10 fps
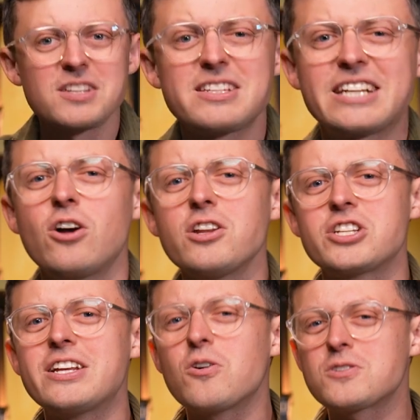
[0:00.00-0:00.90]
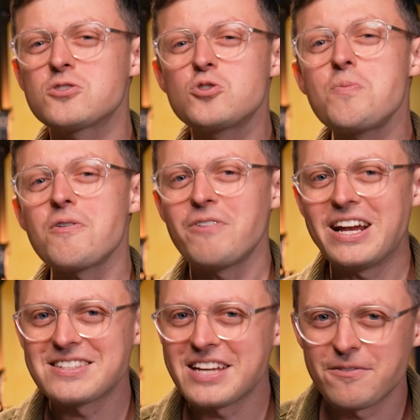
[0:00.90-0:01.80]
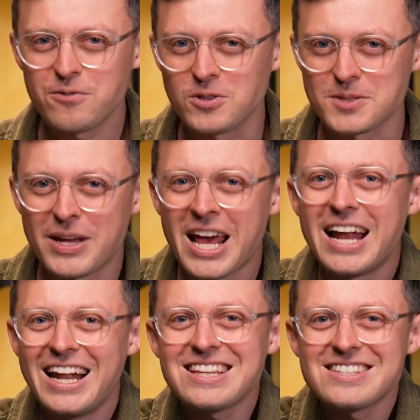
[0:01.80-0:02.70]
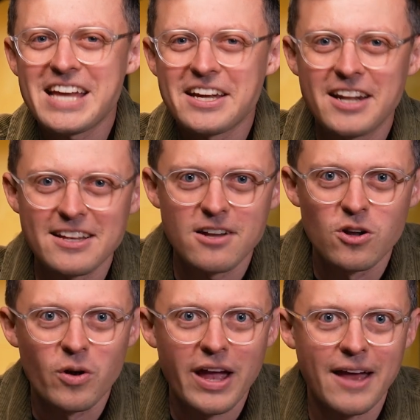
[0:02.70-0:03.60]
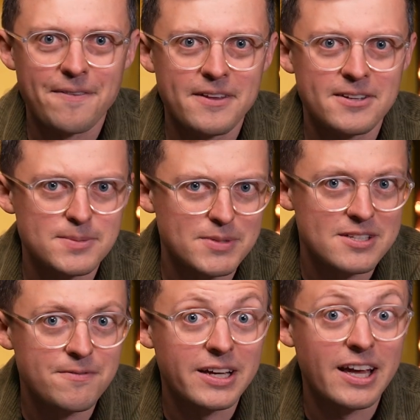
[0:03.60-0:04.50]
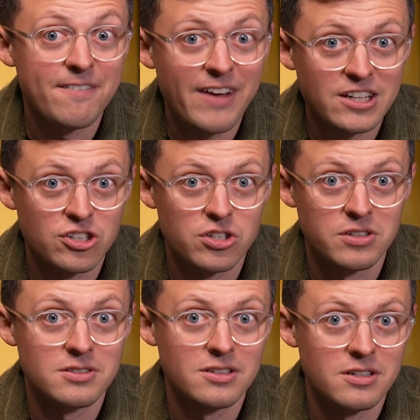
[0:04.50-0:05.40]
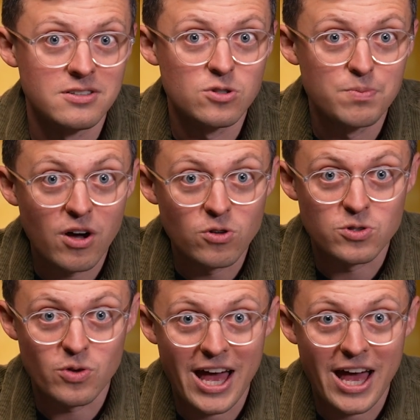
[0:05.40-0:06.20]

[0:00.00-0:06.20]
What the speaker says: this technology looks super fancy at first, but let's take another look at the specific advantages it is supposed to